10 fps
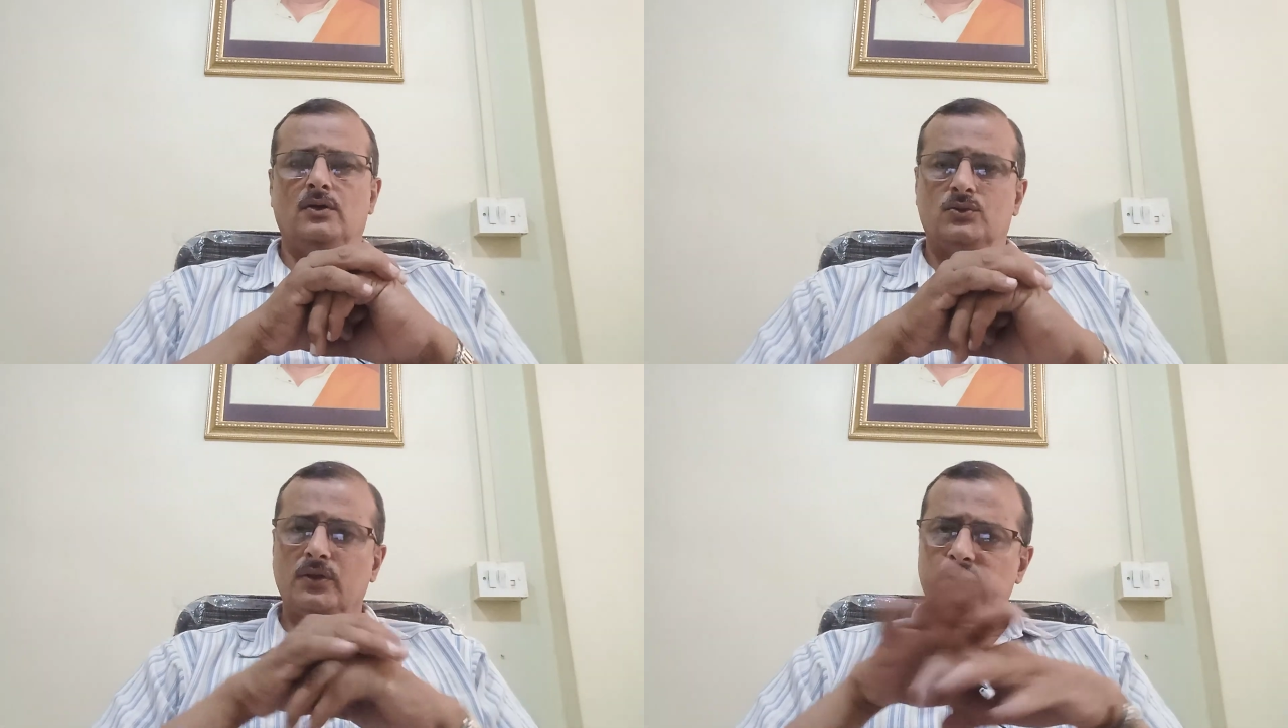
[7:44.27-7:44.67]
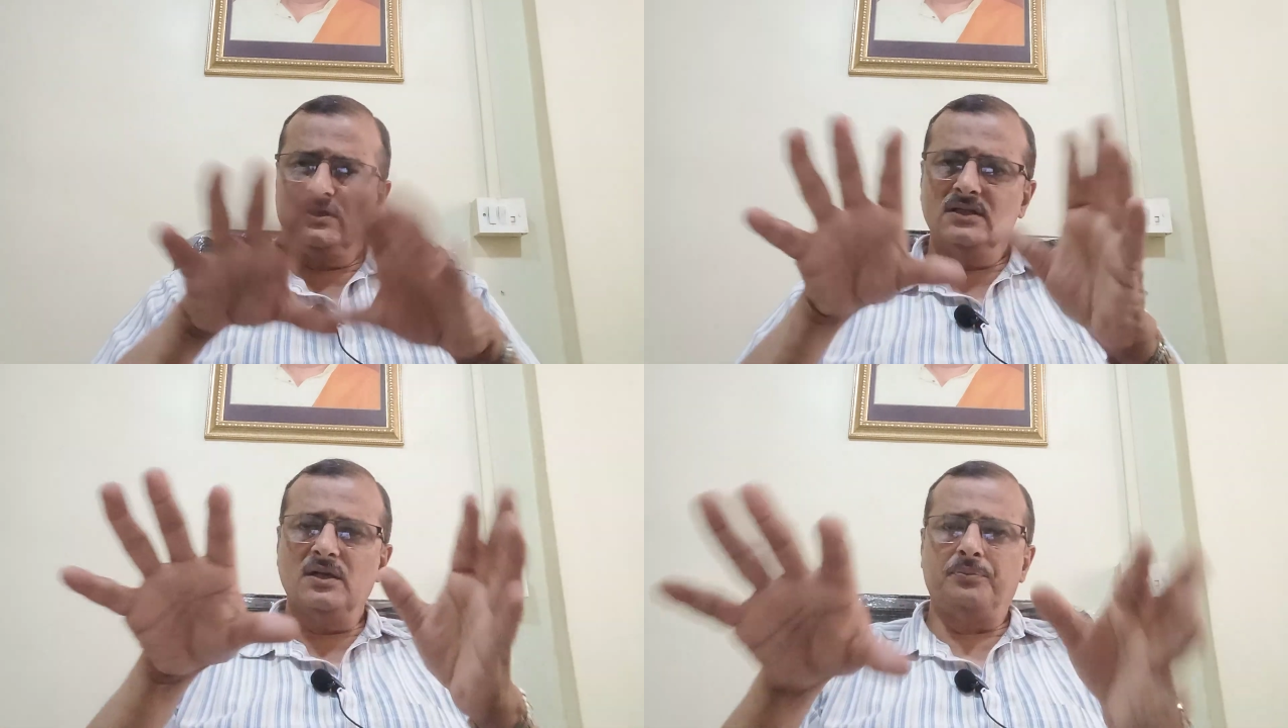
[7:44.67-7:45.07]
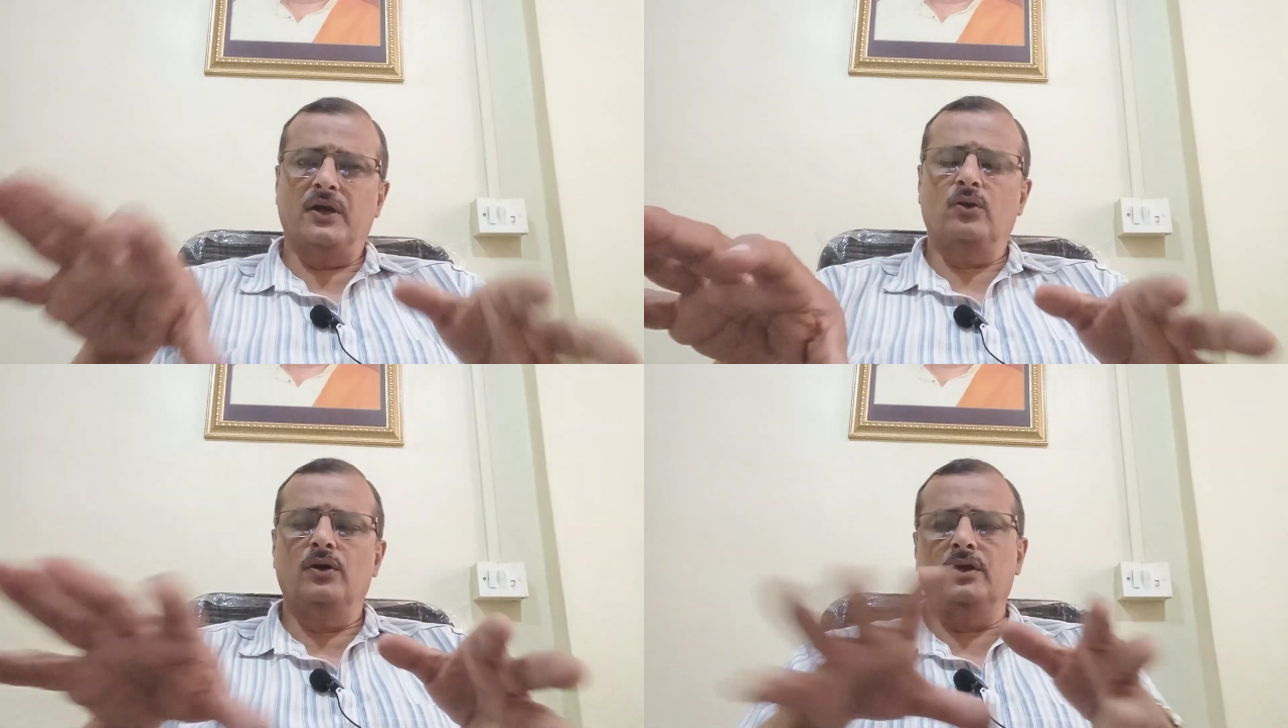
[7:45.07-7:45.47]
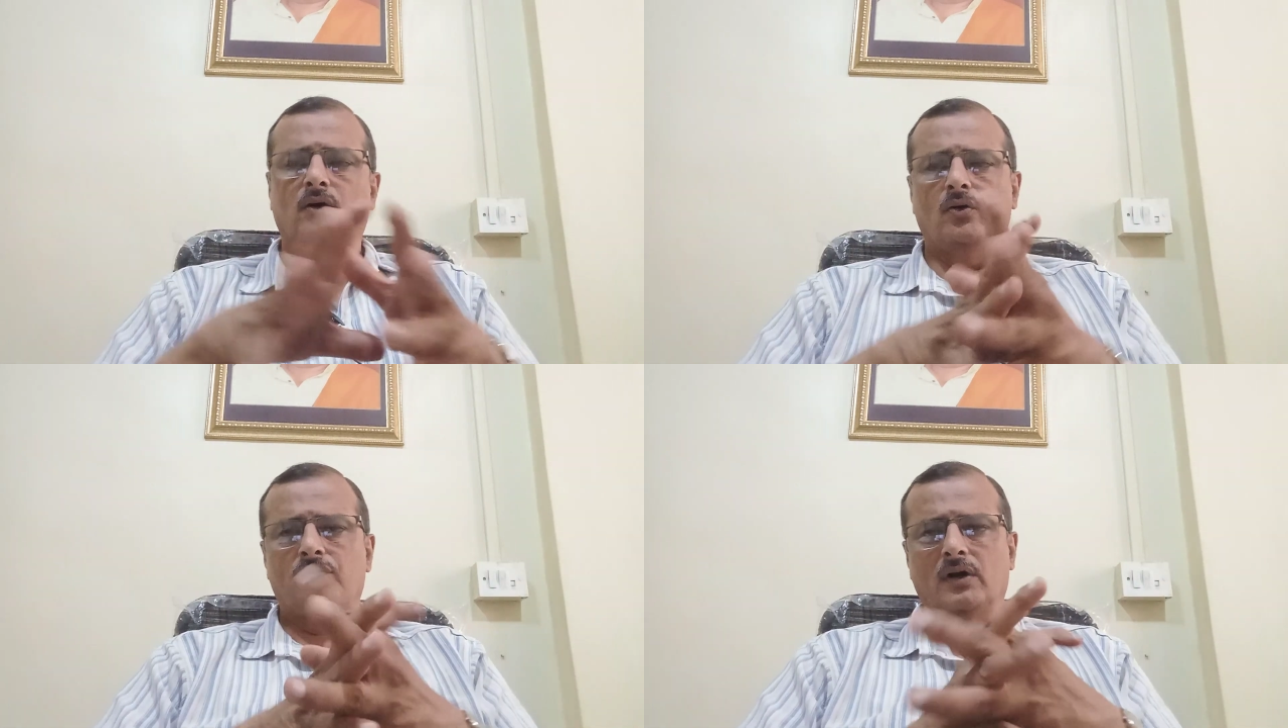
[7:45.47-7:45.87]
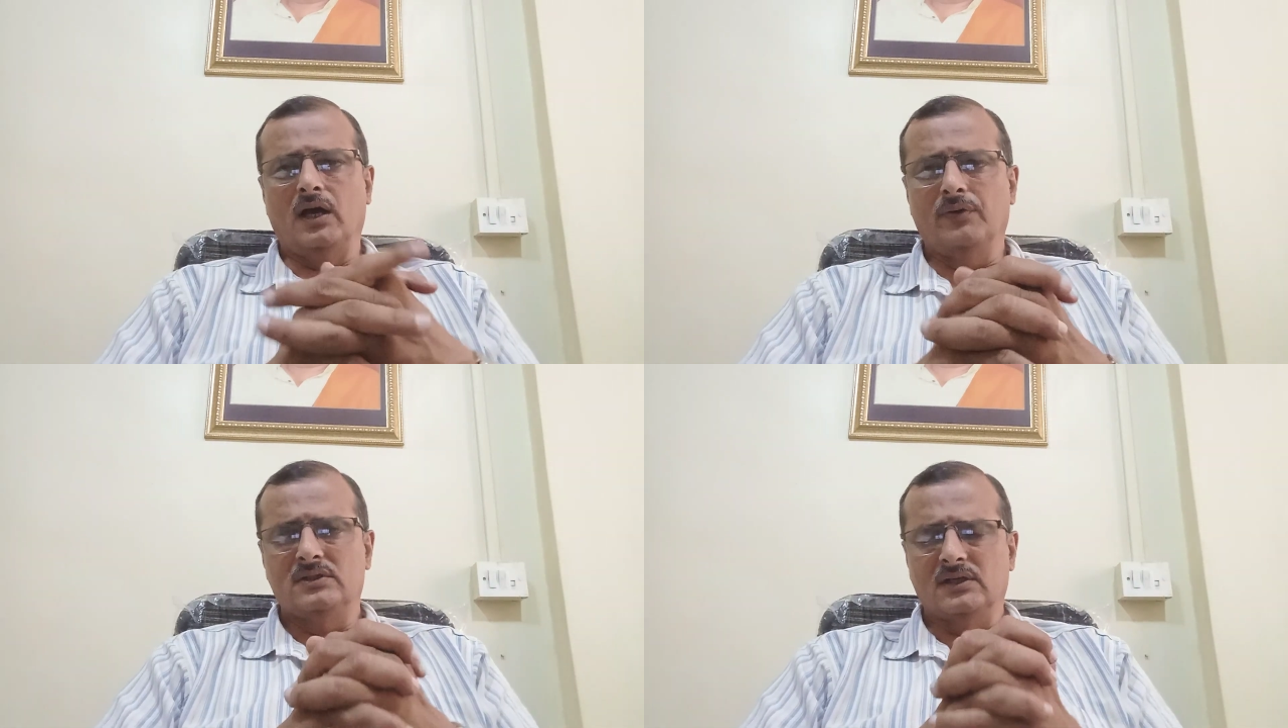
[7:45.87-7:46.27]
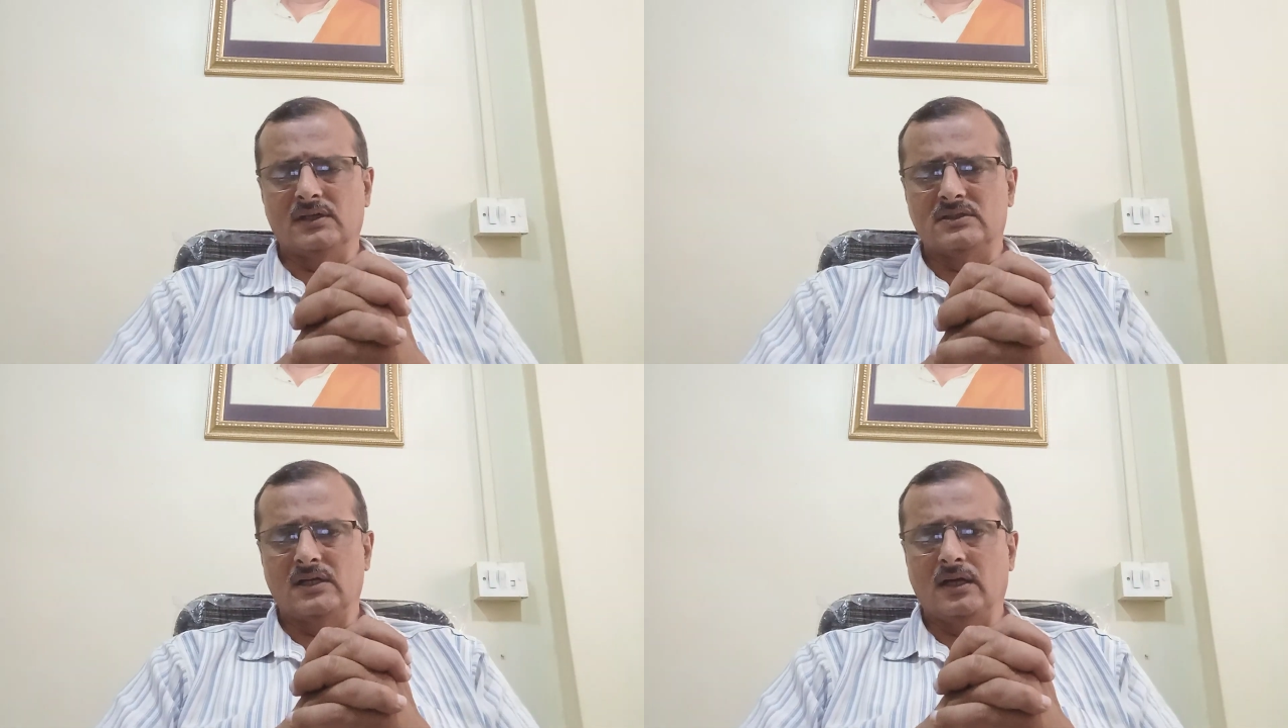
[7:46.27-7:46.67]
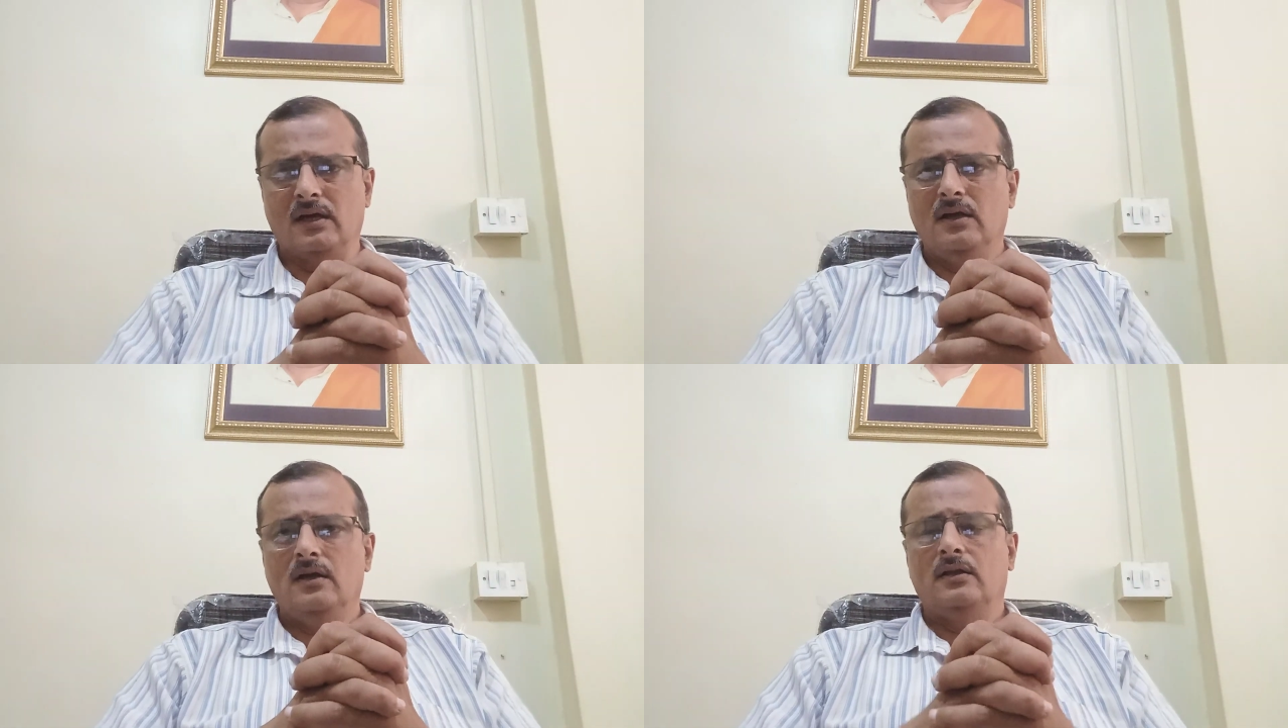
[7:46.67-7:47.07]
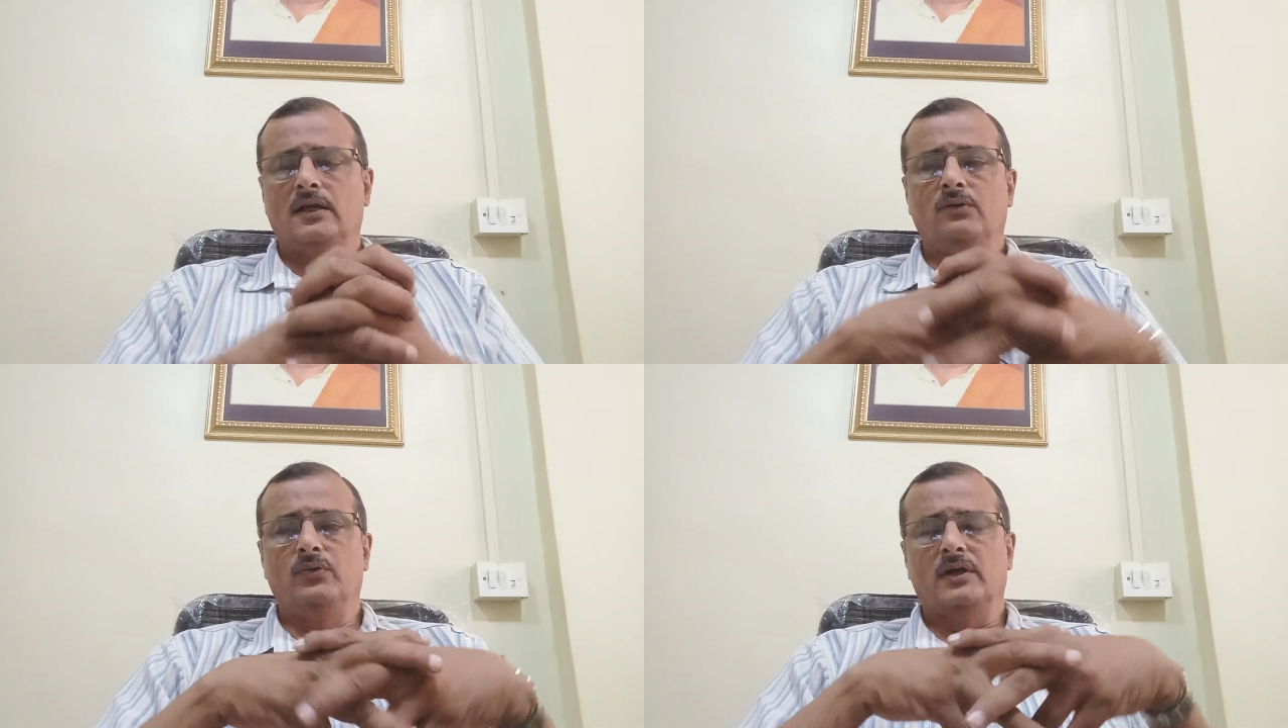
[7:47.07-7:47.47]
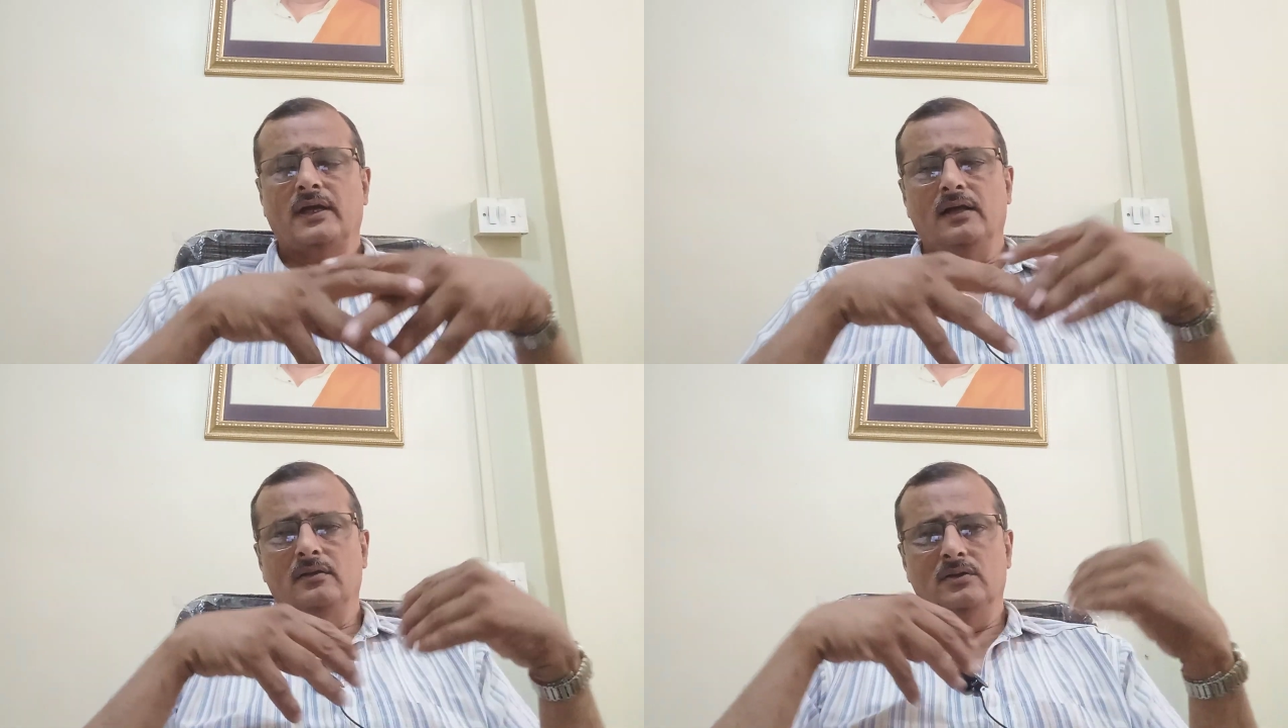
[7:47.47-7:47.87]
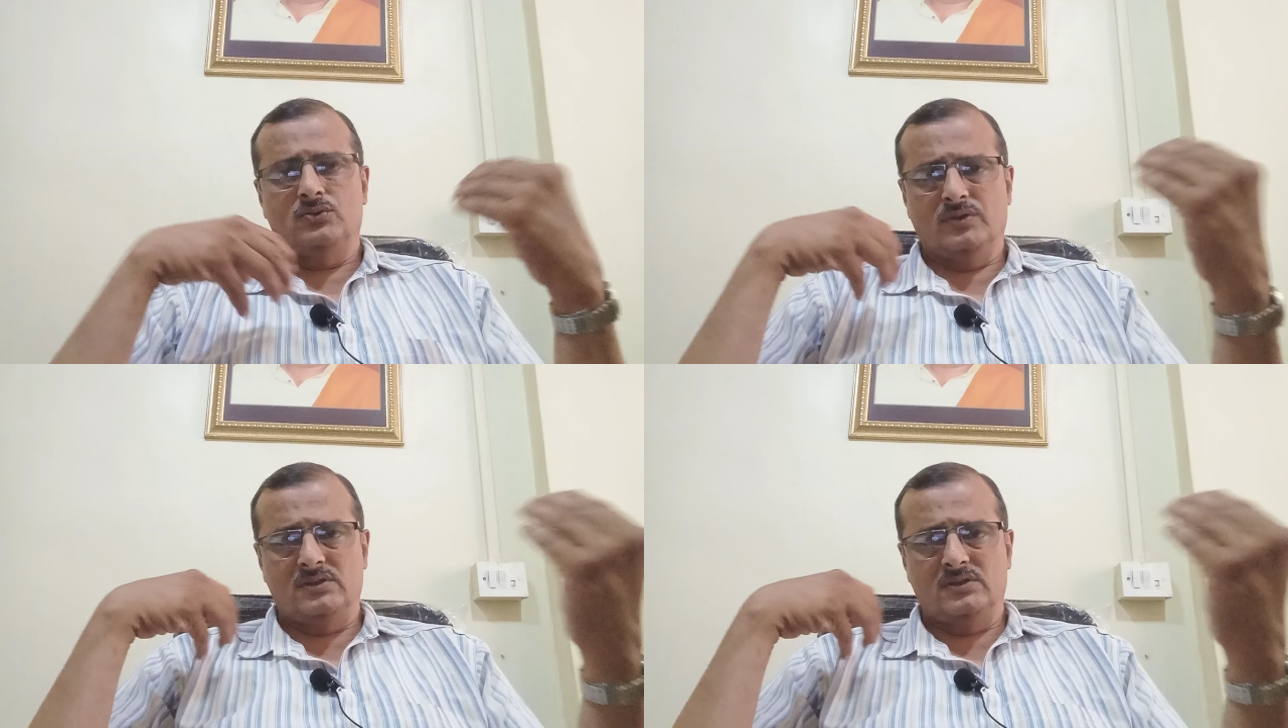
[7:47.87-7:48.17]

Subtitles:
So this is the peculiarity of Ayurveda Chikitsa that we can